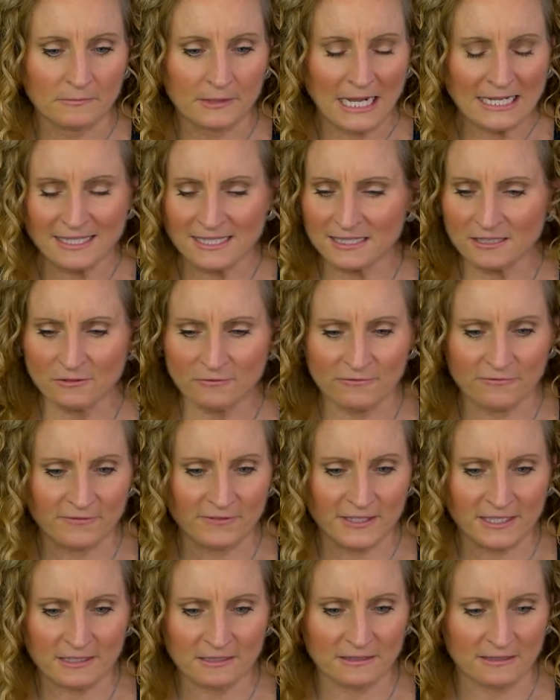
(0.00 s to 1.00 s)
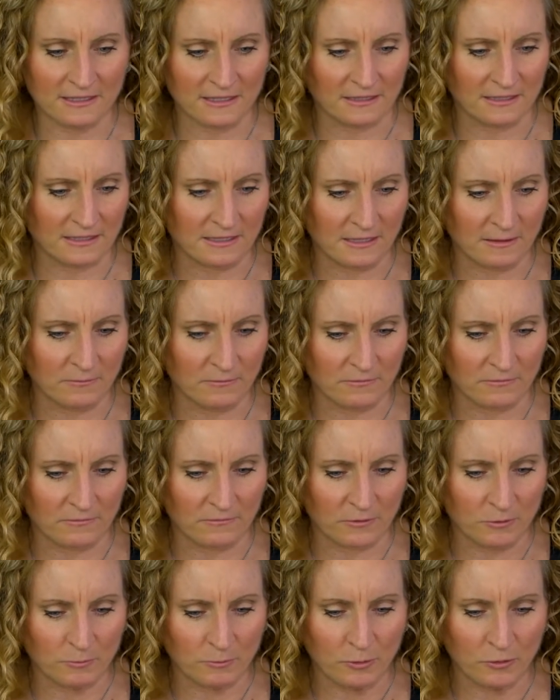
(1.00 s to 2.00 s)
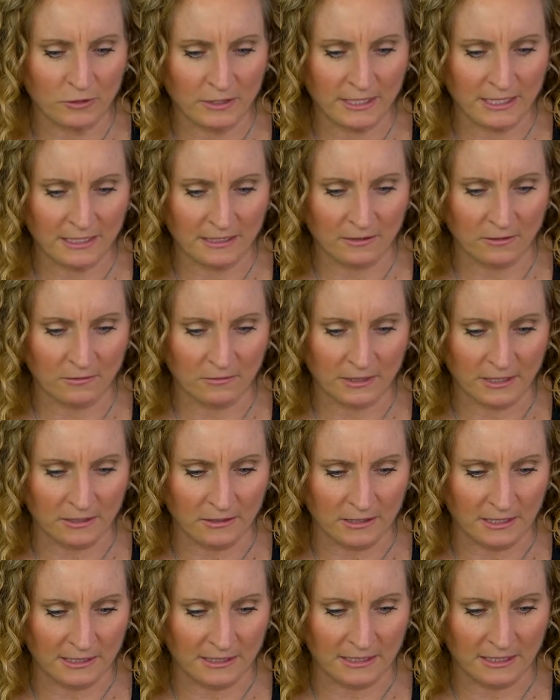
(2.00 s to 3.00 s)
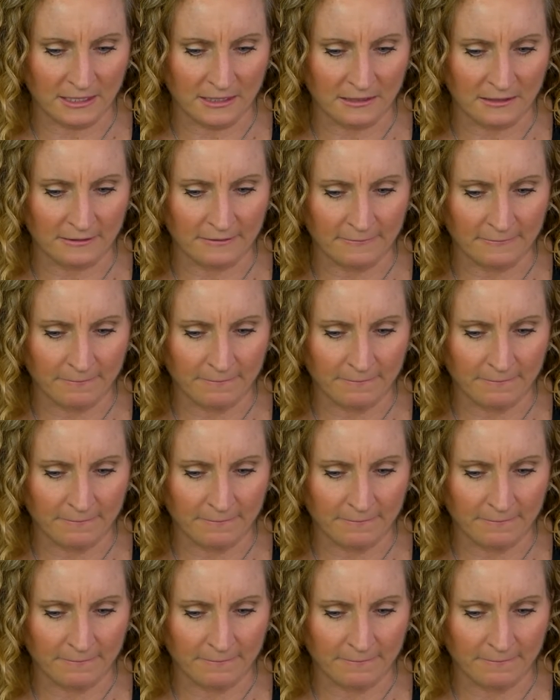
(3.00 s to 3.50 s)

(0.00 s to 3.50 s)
I still feel there's some reporting going on here.